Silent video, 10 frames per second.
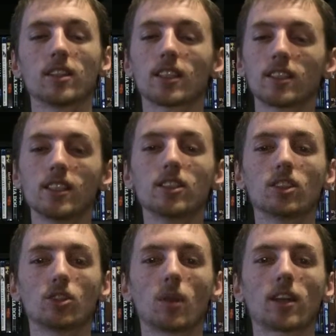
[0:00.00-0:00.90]
because he's
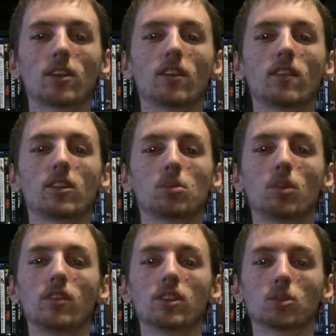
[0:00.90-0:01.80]
the director of this
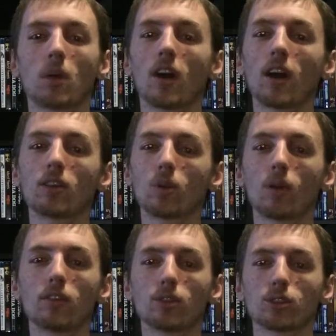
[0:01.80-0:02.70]
movie as well, I don't
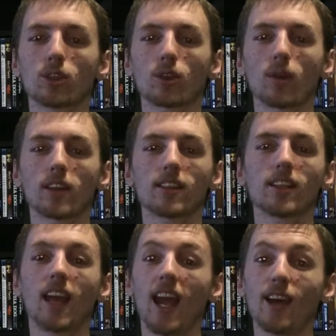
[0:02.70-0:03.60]
know if it was the correct
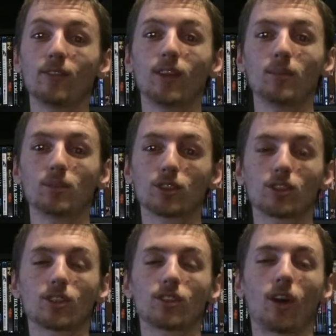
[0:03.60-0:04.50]
thing to have him
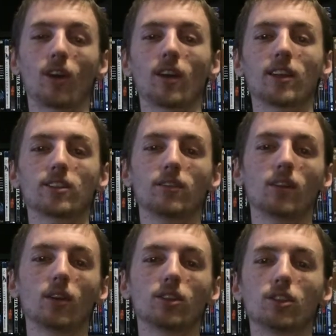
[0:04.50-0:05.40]
star as the
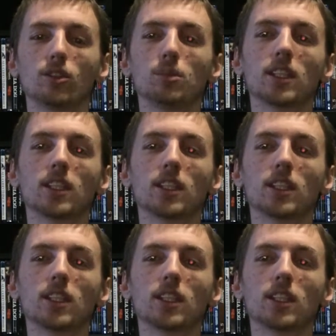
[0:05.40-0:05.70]
villain too,